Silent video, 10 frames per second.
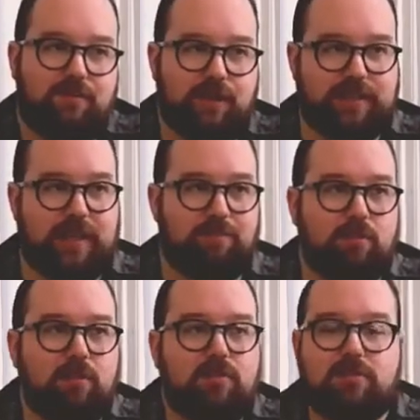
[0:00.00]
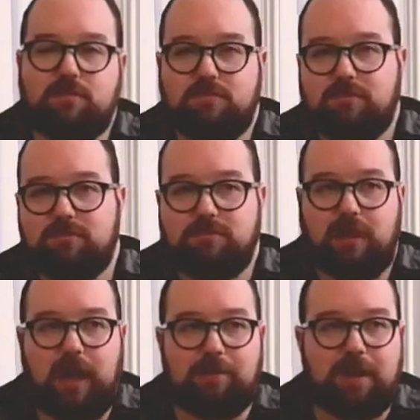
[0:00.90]
For example,
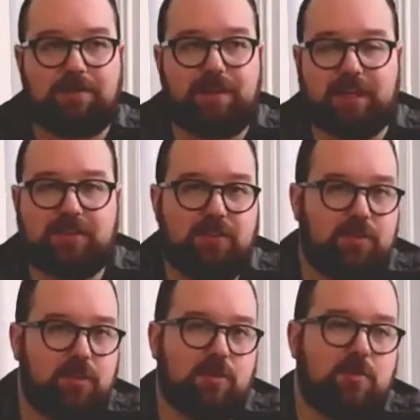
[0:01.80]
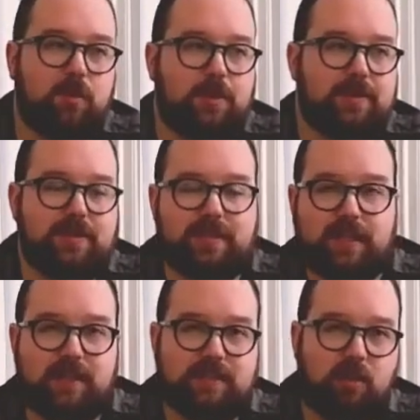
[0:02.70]
I might think the duck was the
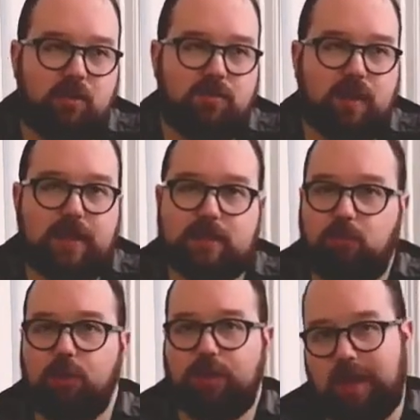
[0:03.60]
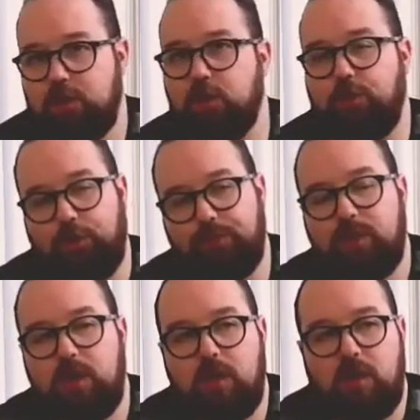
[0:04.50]
size of a small dachshund,
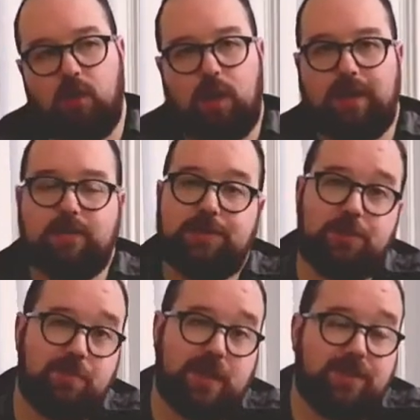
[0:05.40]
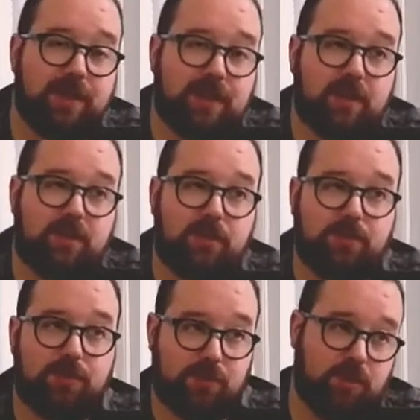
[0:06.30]
whereas you may think
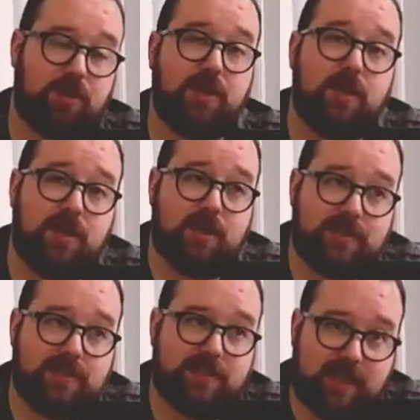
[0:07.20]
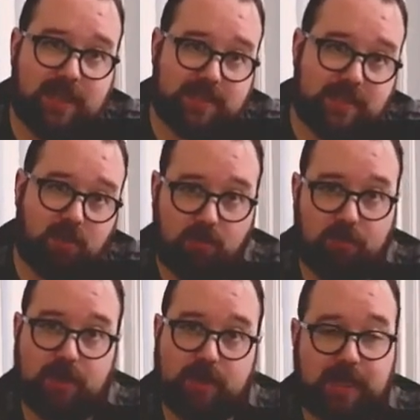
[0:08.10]
that the duck is the size
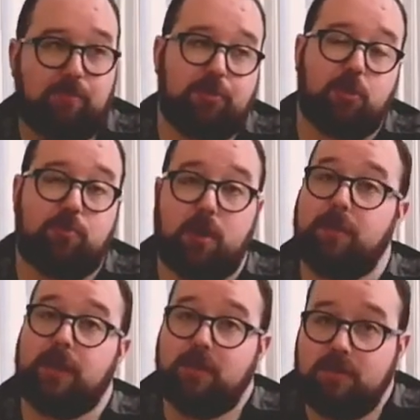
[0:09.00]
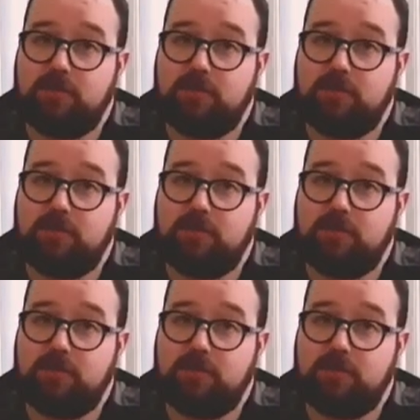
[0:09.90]
of a Labrador puppy.